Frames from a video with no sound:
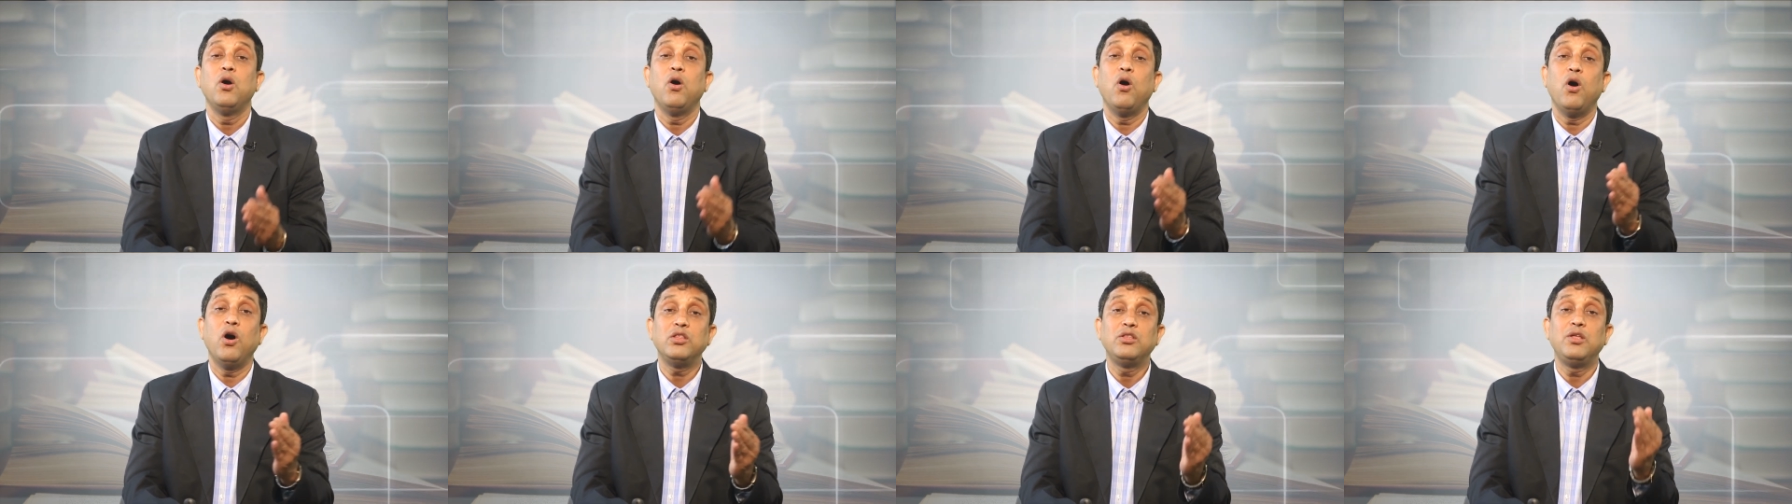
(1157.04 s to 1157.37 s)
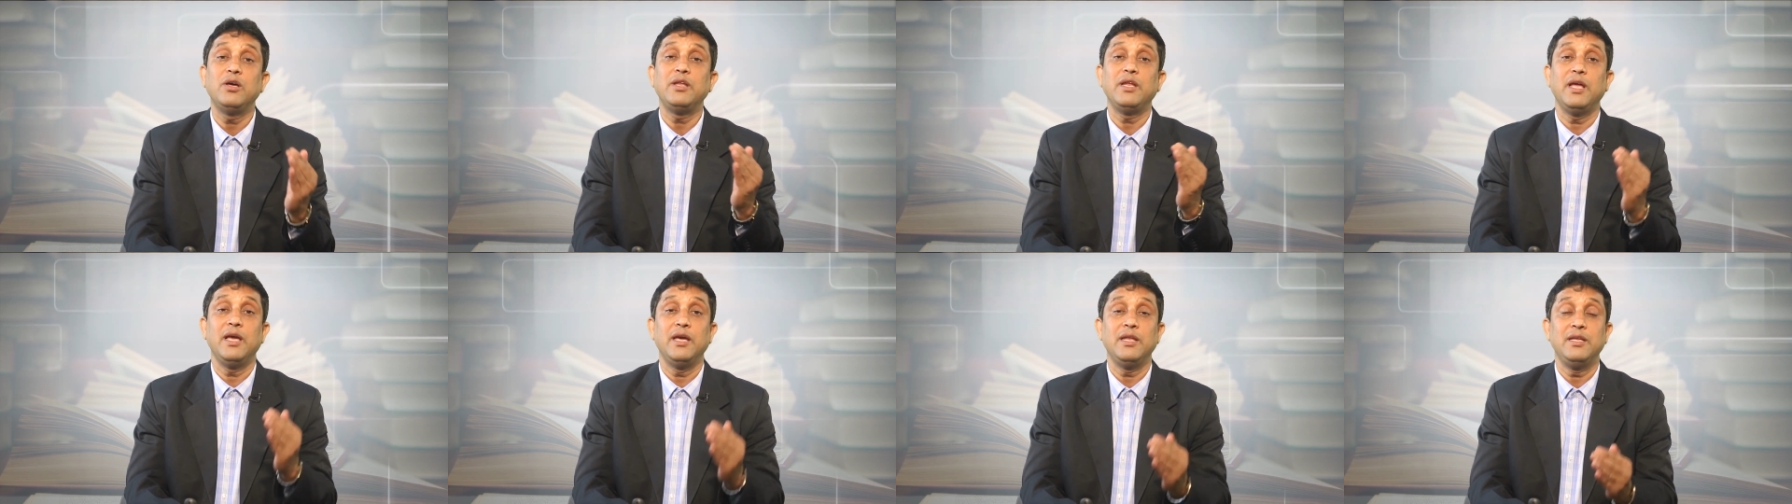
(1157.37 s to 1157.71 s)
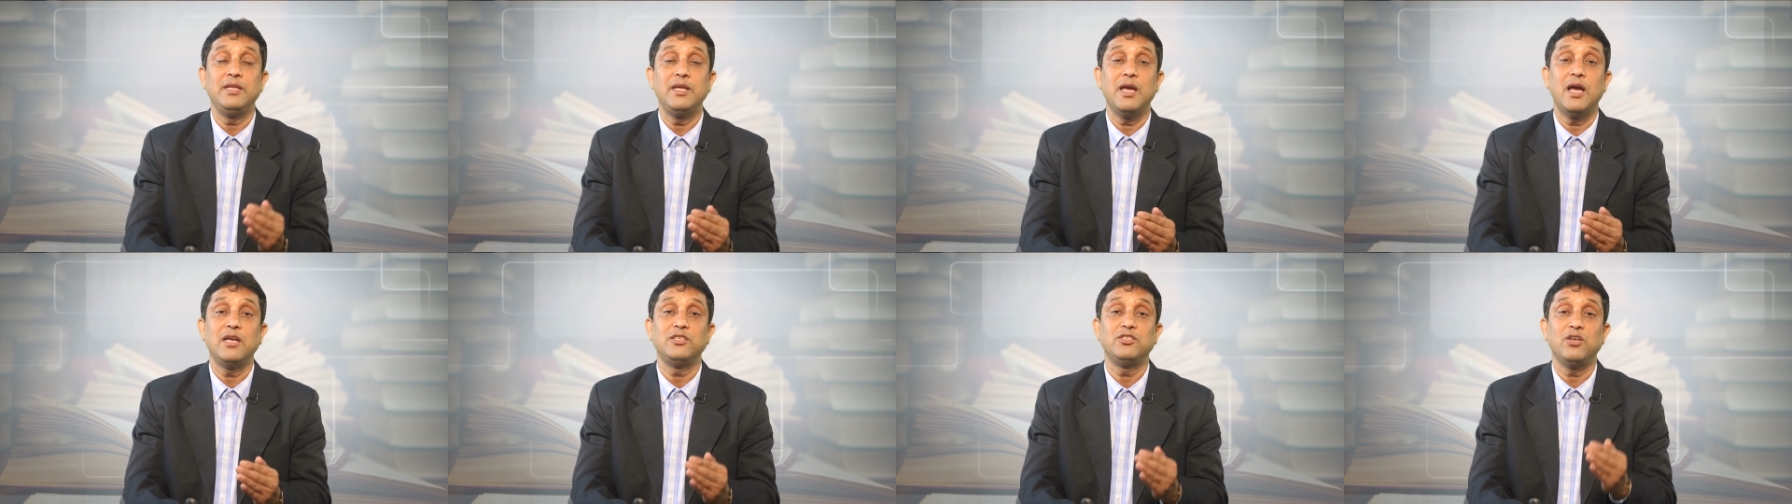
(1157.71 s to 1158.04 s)
other
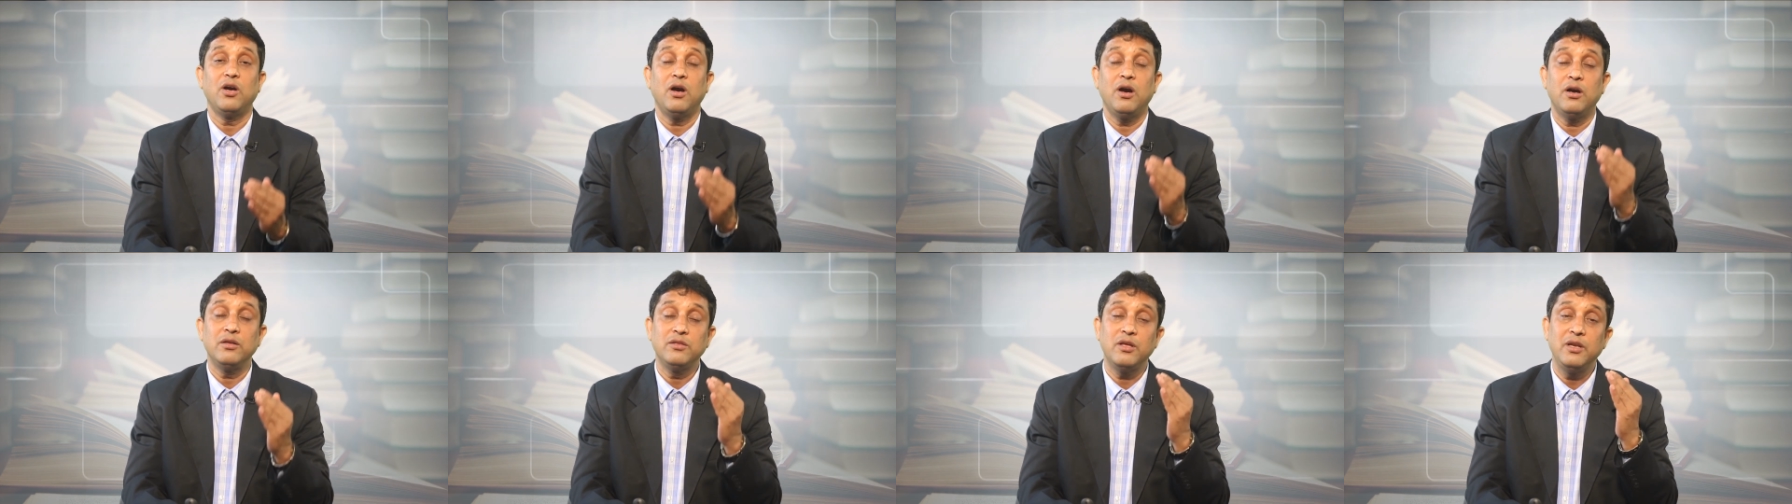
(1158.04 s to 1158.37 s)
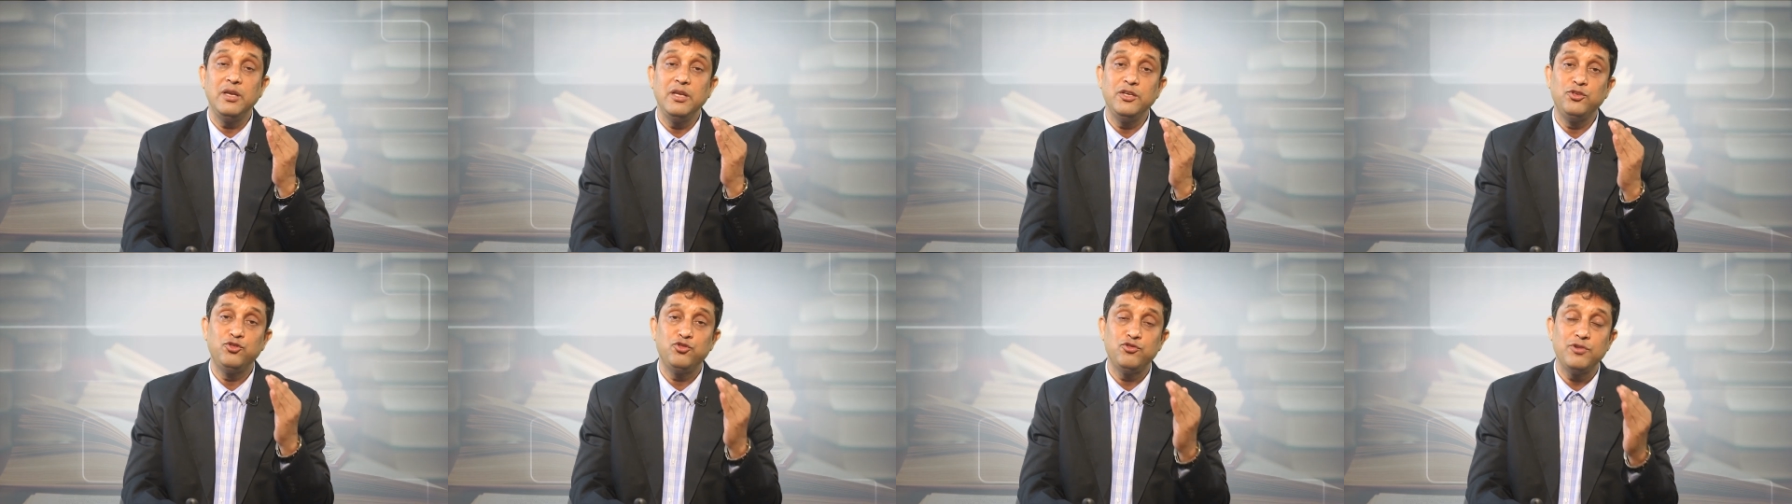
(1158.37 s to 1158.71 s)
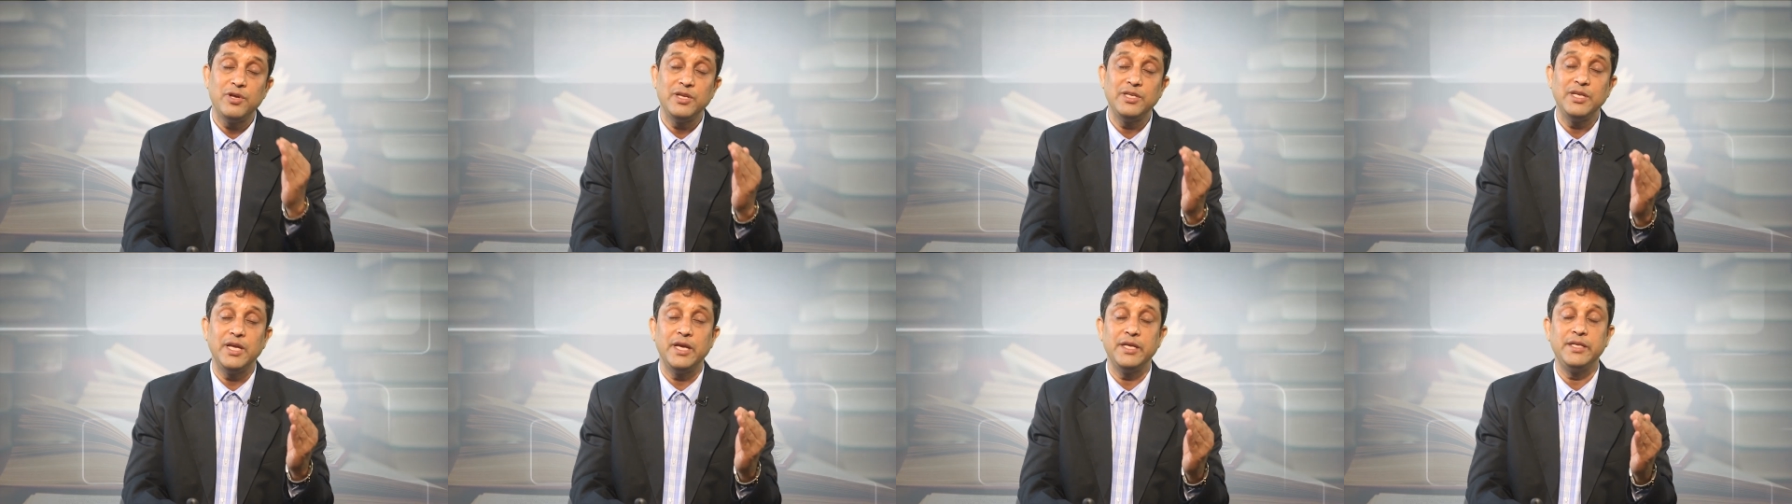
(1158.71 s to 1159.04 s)
areas, other
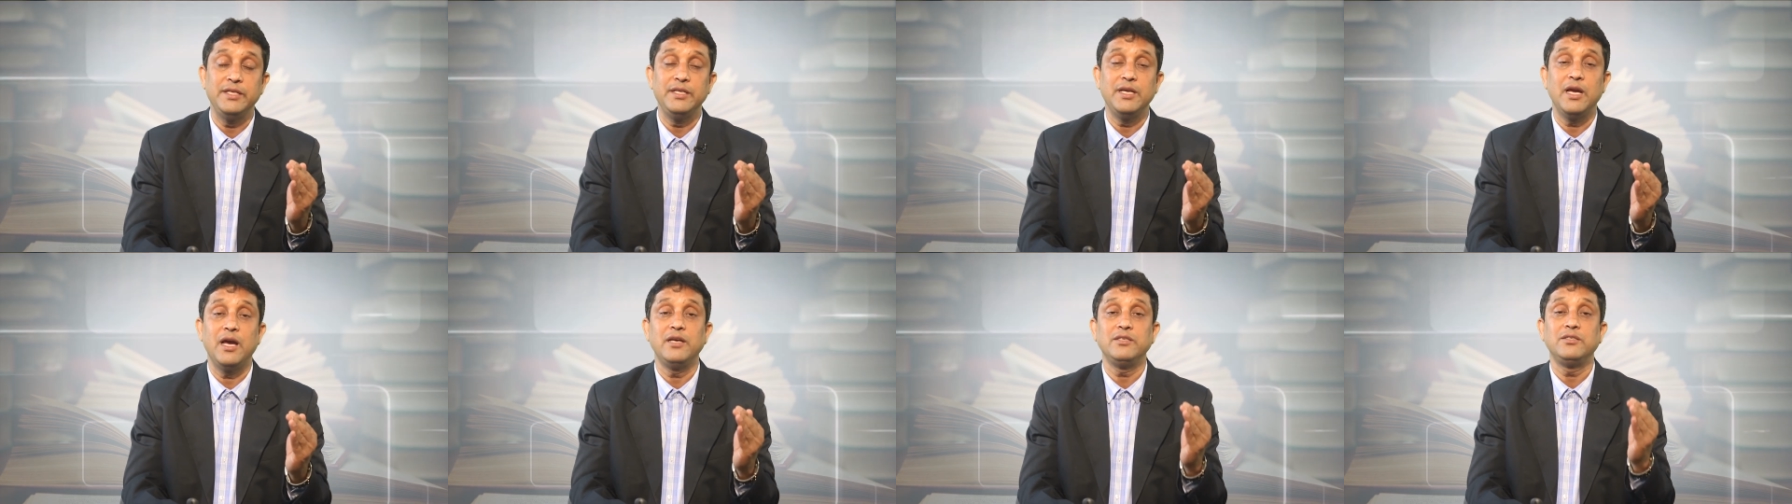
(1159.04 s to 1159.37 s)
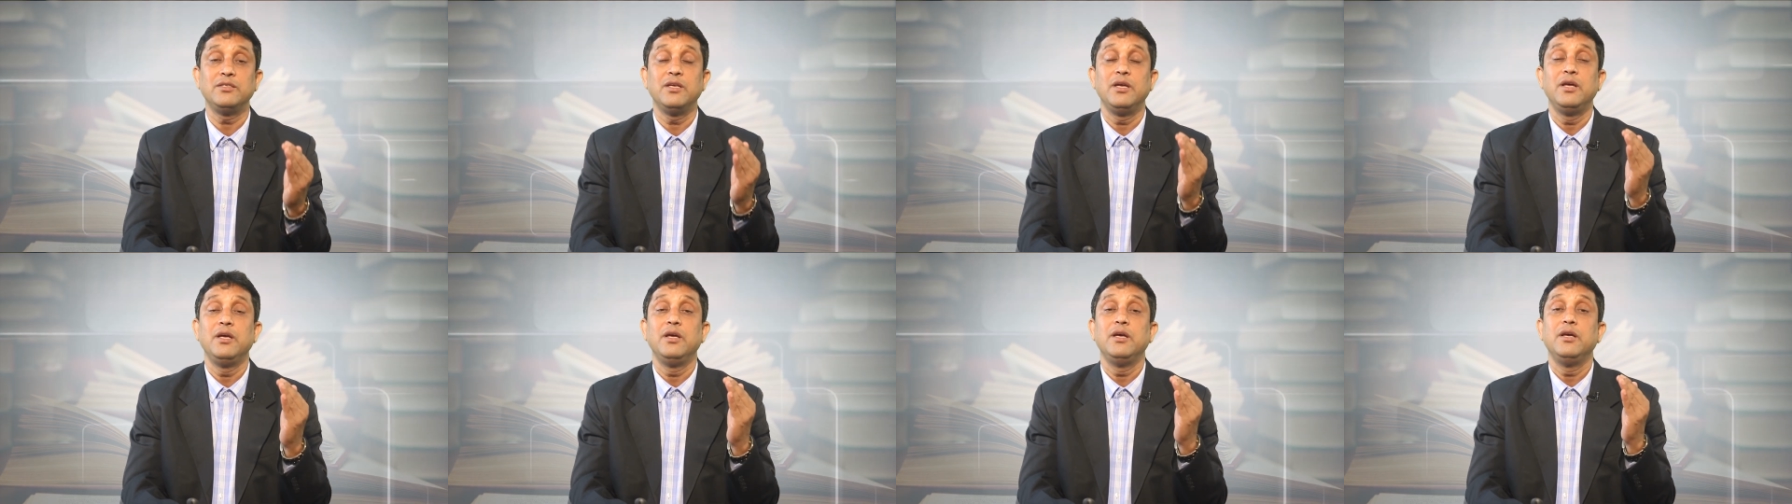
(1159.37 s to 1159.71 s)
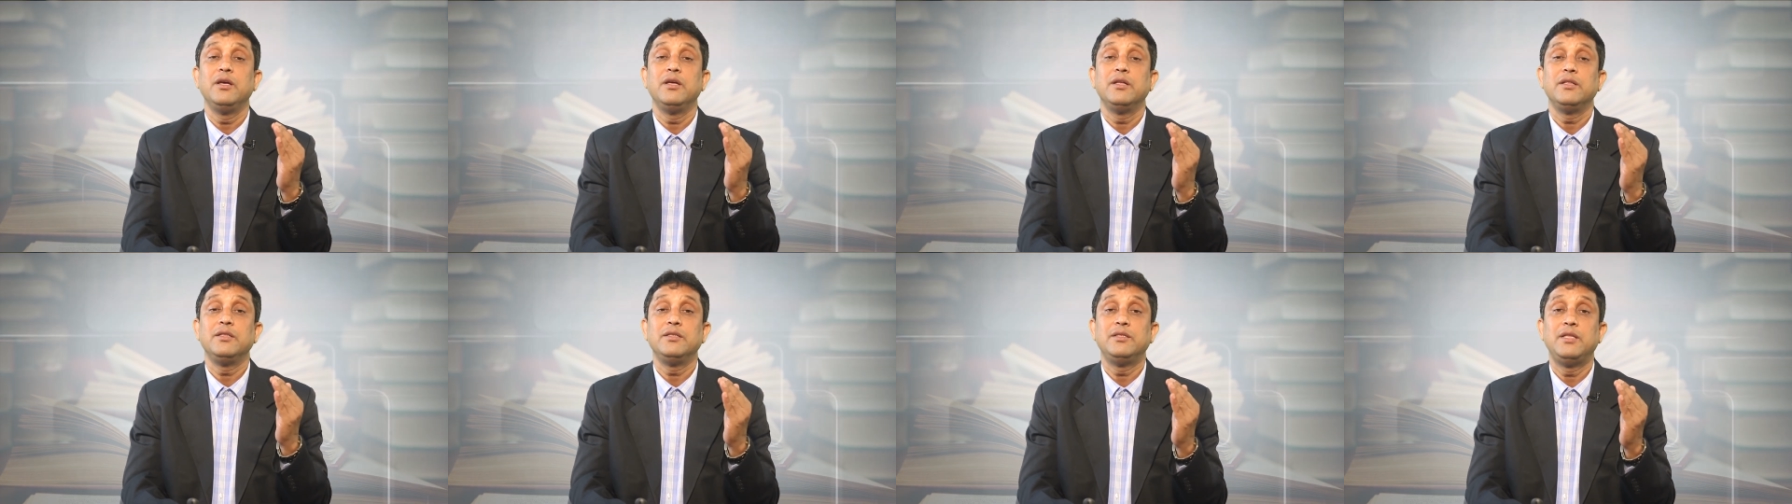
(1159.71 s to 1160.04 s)
literary areas,
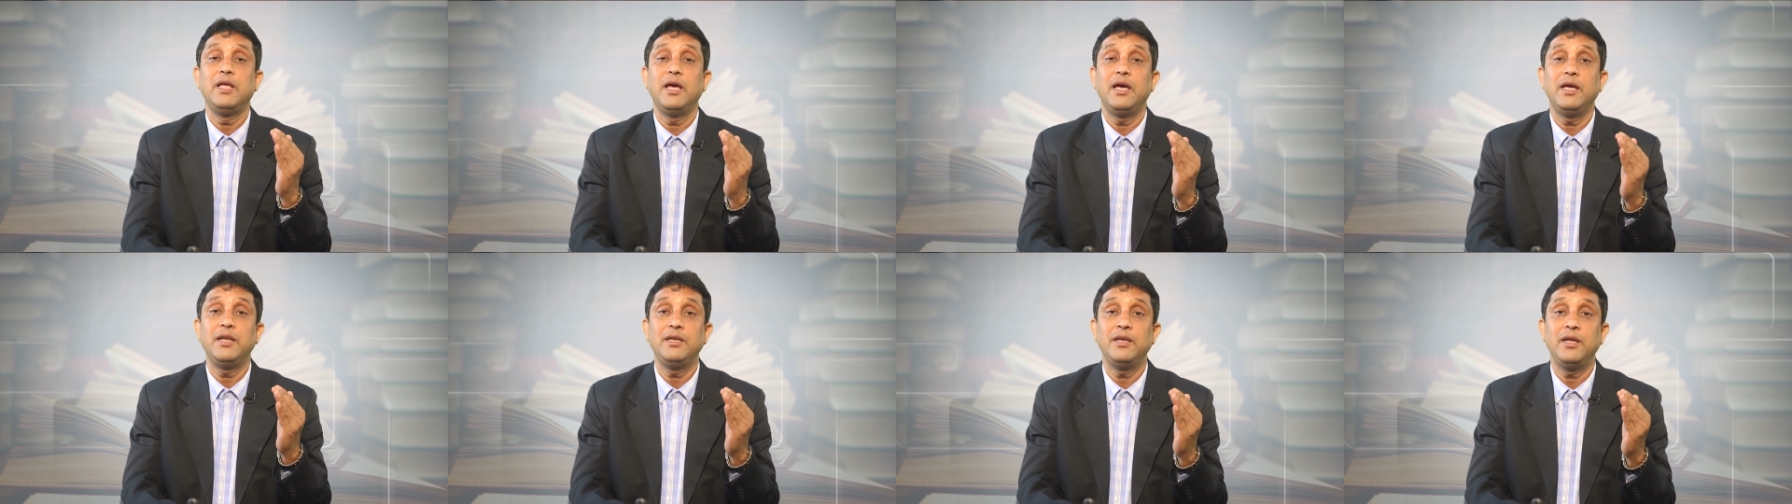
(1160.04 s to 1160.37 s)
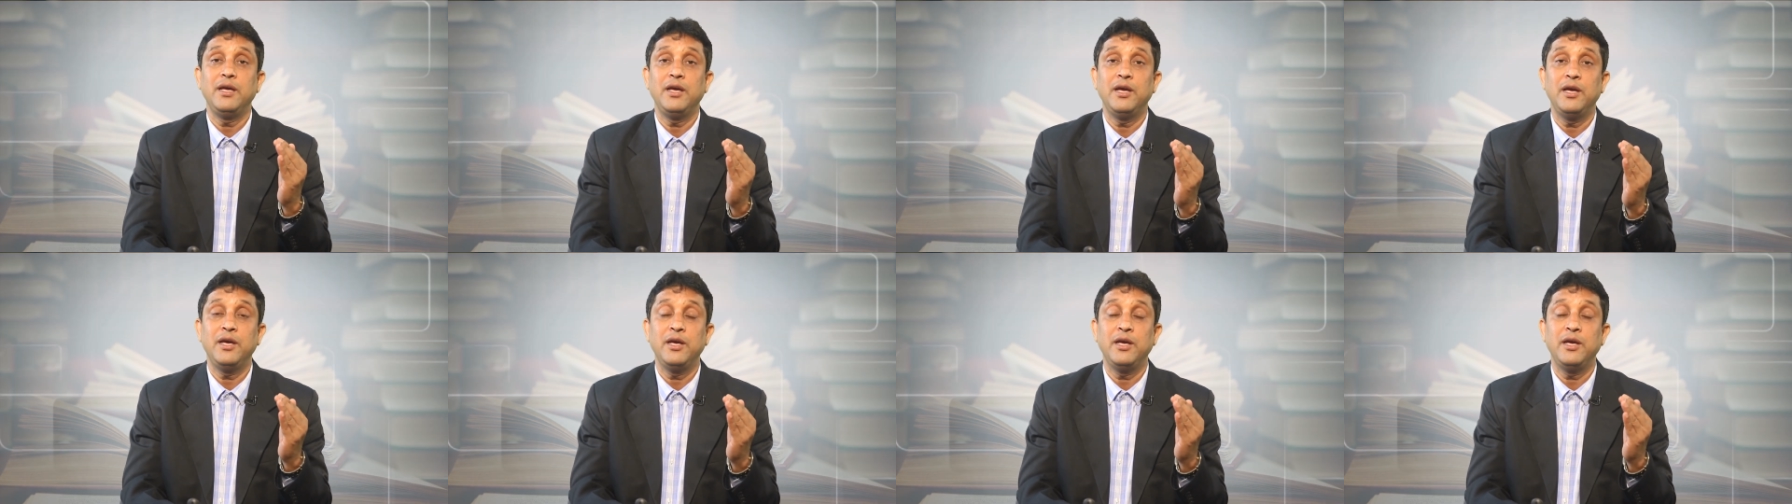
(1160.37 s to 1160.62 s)
then